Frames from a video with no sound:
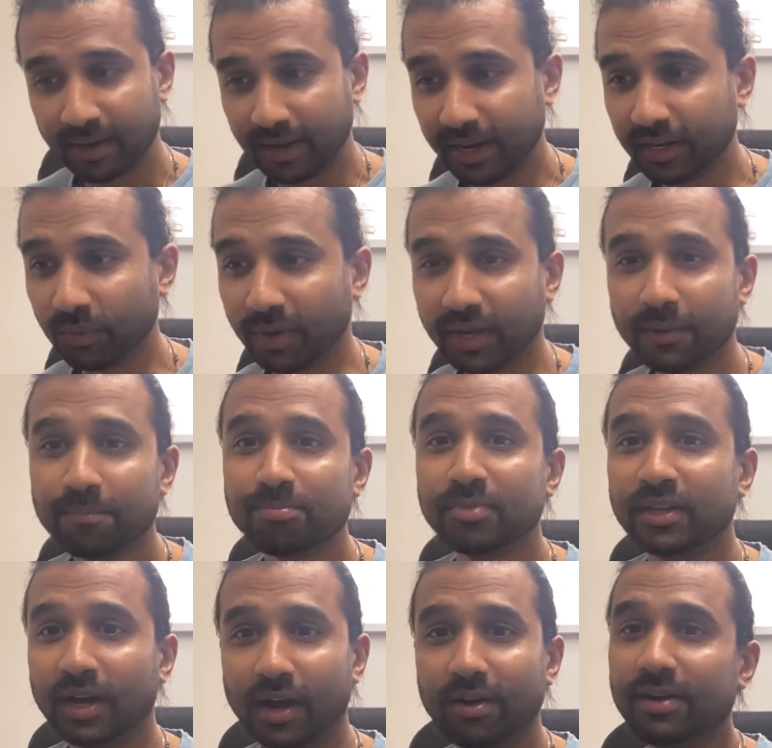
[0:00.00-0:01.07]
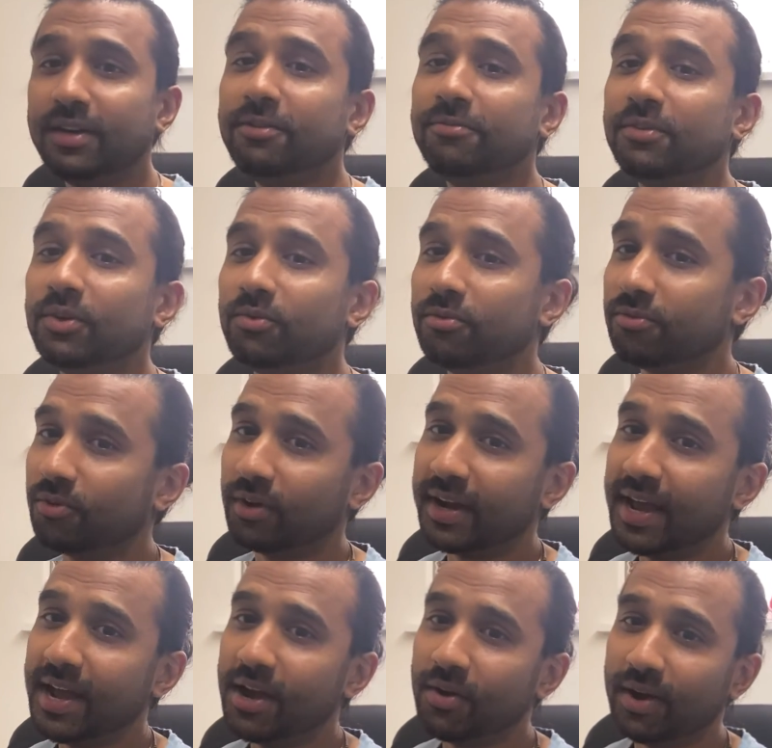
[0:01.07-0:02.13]
Anyway, I'll leave you for
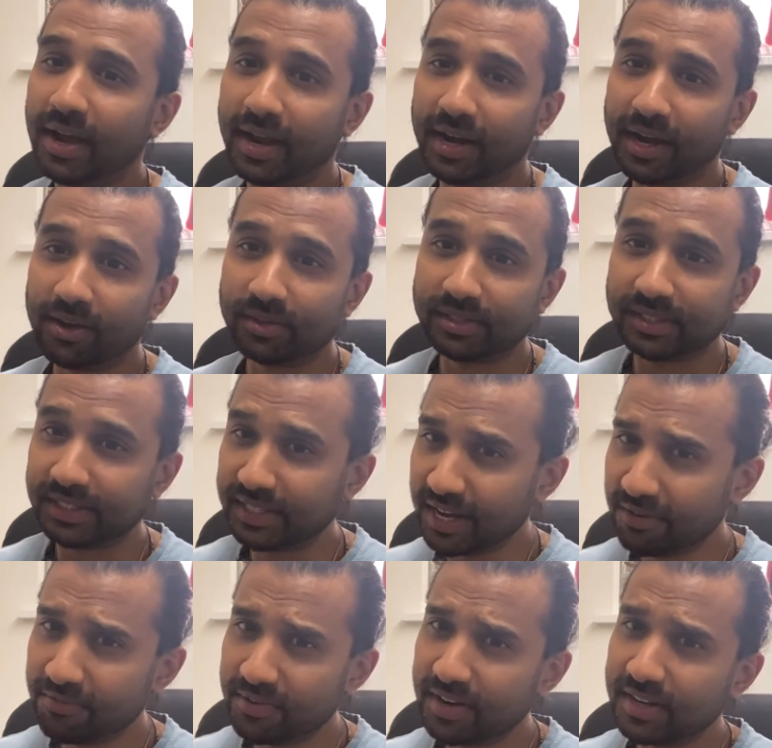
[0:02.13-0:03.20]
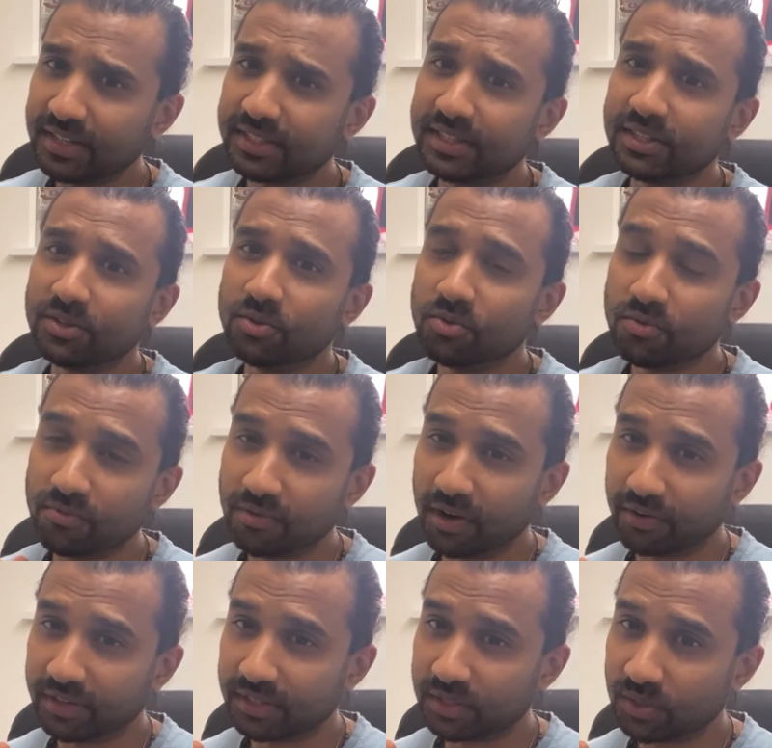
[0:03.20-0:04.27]
now, and I'll definitely see you
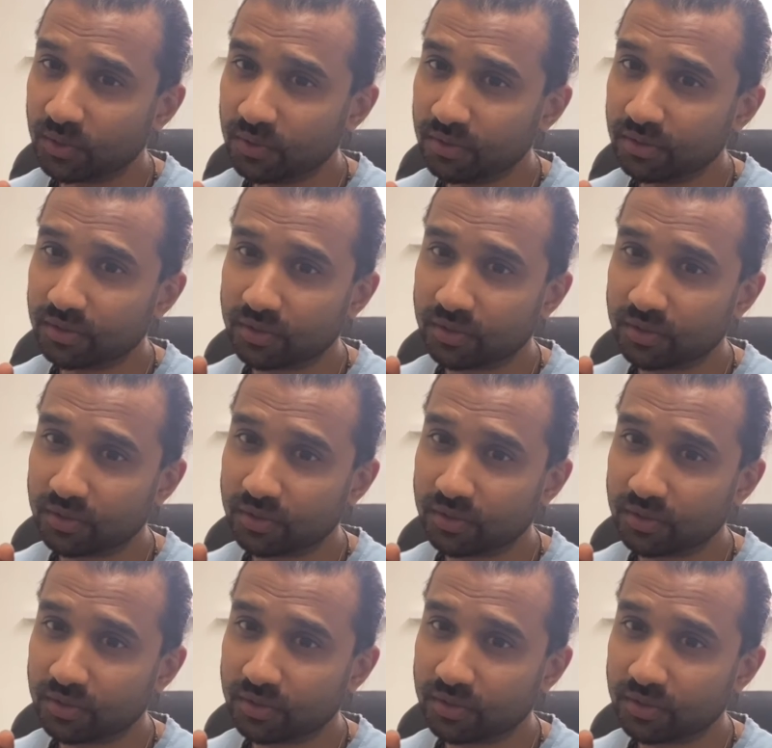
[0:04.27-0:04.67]
very soon.